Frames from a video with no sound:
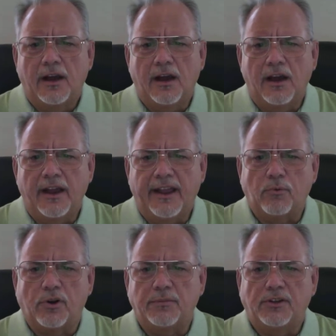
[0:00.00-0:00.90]

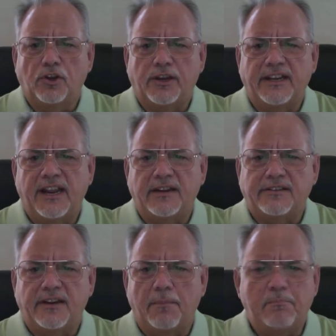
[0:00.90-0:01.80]
And we're going to be looking at
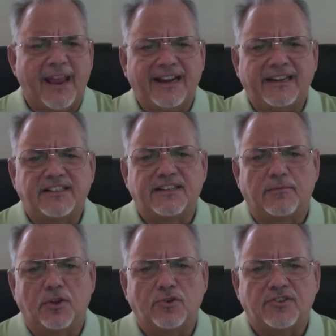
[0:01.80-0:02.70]
banding
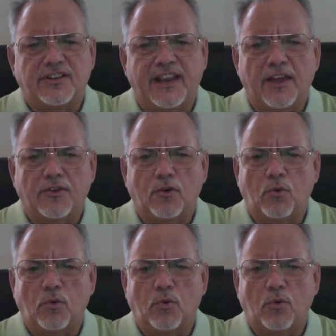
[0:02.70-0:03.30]
some of those together,